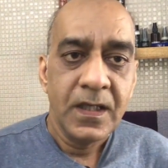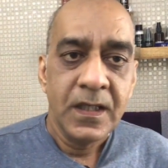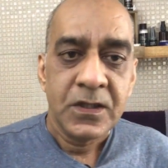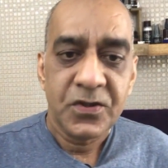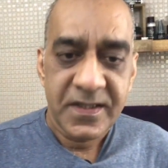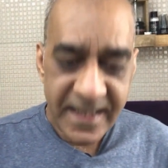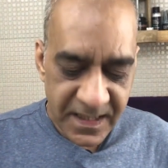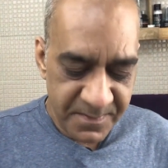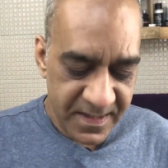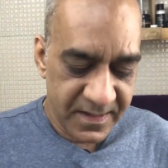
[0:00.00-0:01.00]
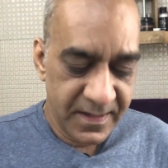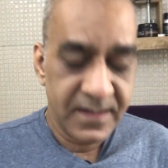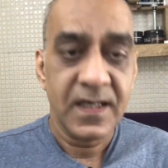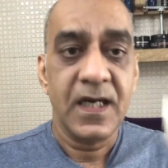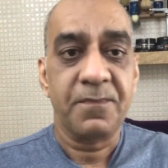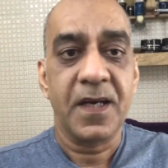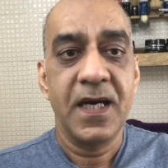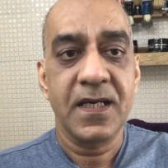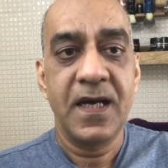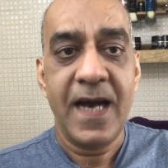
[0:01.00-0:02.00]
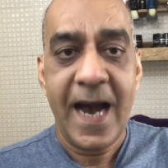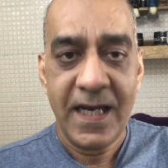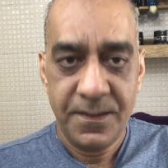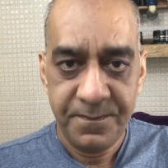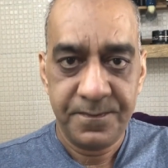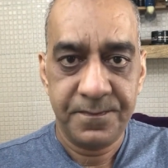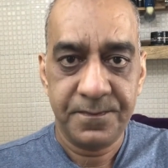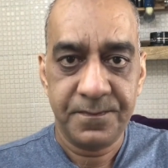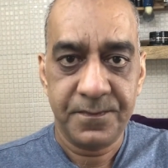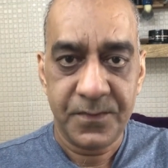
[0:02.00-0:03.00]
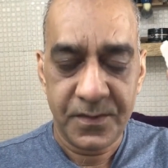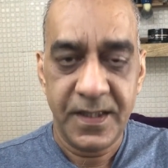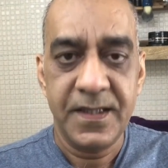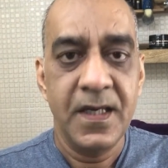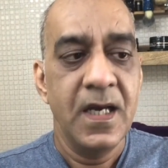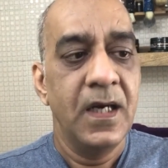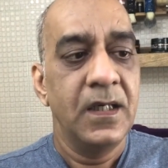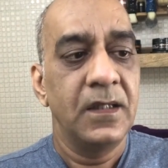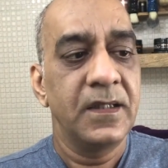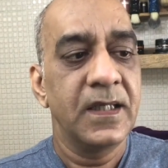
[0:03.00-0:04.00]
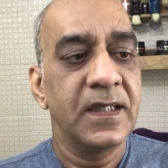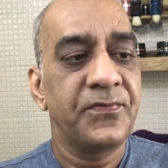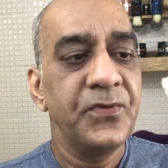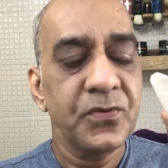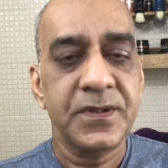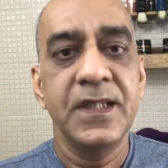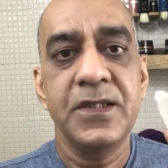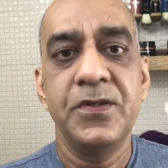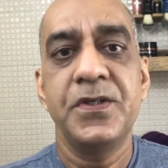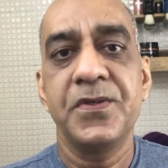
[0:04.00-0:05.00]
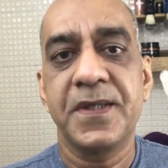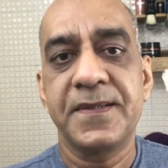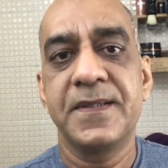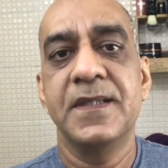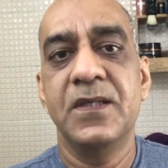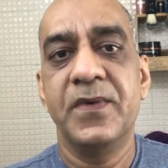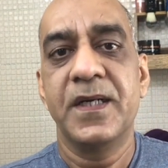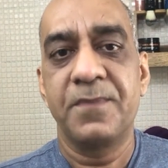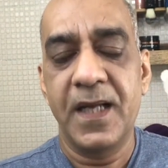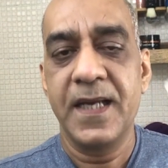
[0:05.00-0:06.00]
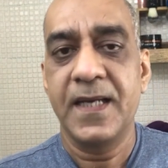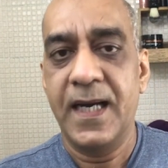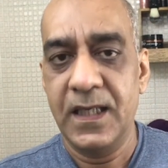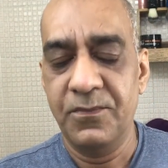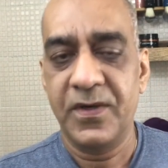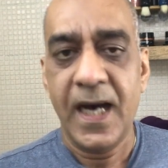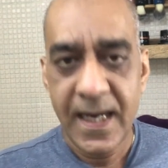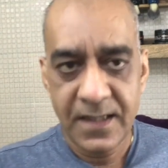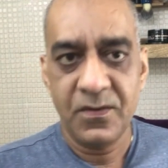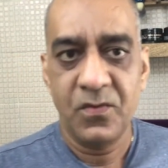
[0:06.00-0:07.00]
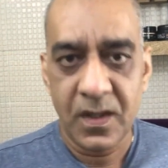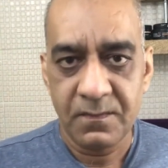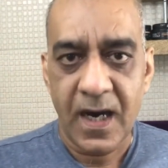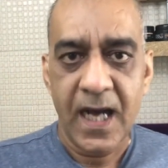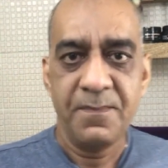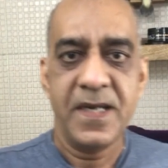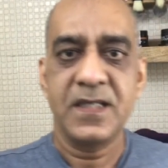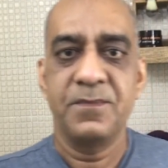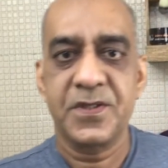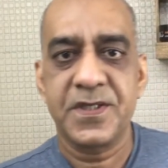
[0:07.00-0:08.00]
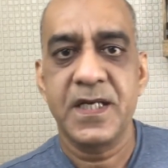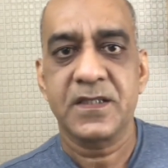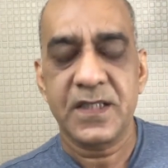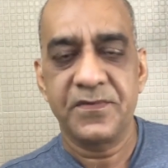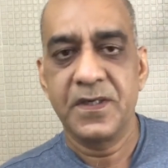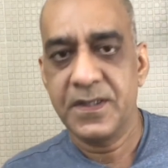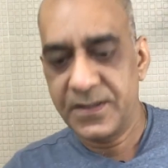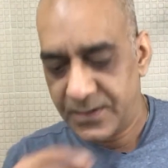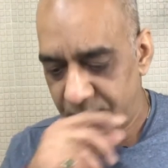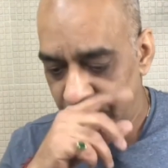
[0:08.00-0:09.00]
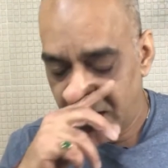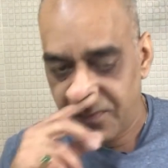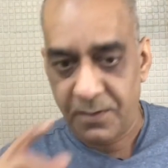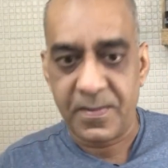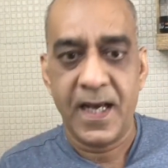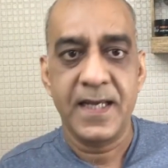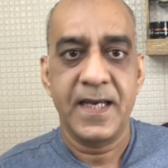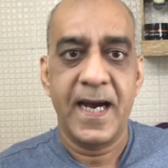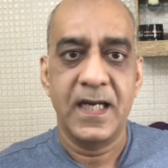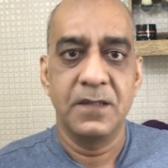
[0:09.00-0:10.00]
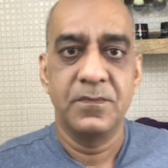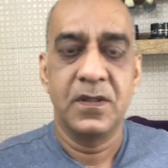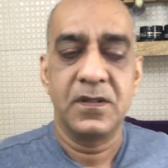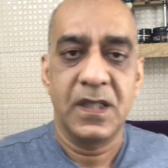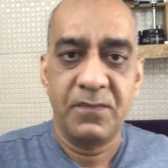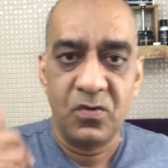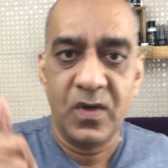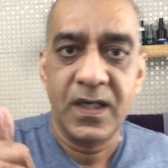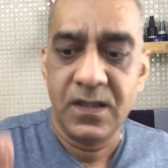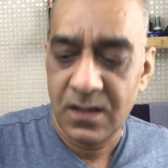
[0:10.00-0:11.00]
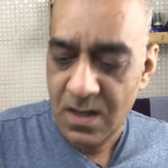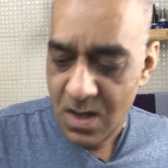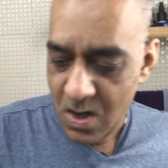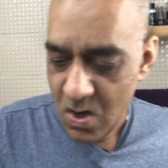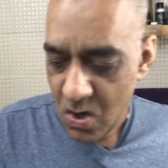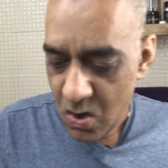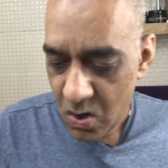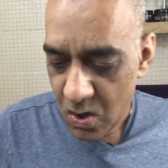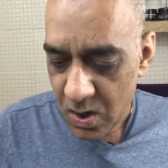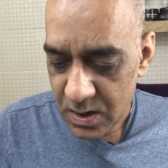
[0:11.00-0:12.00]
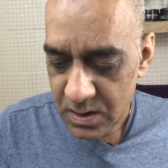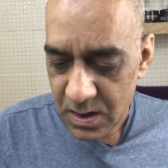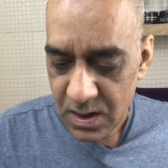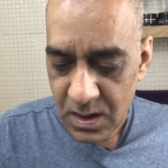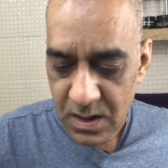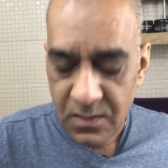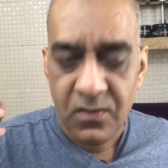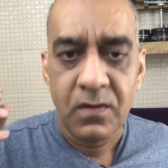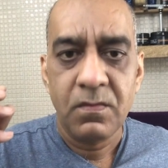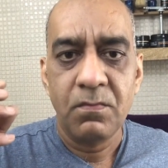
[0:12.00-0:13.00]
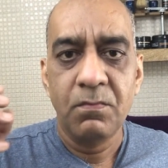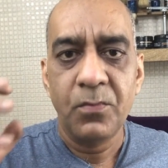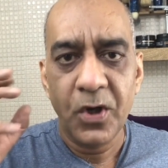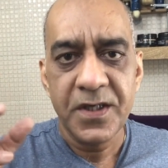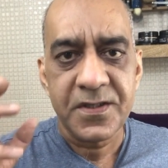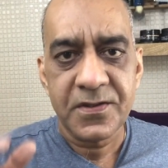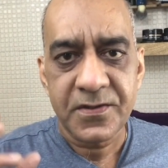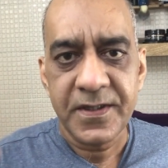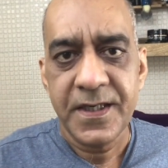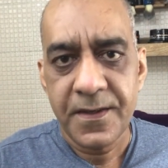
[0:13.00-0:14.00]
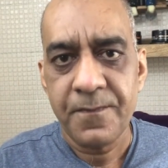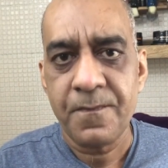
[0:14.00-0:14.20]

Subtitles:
So the second method is applying alum, right? Now there are a few things you need to consider when applying alum. When I made the mistake several years ago of applying alum, number one, on moist skin,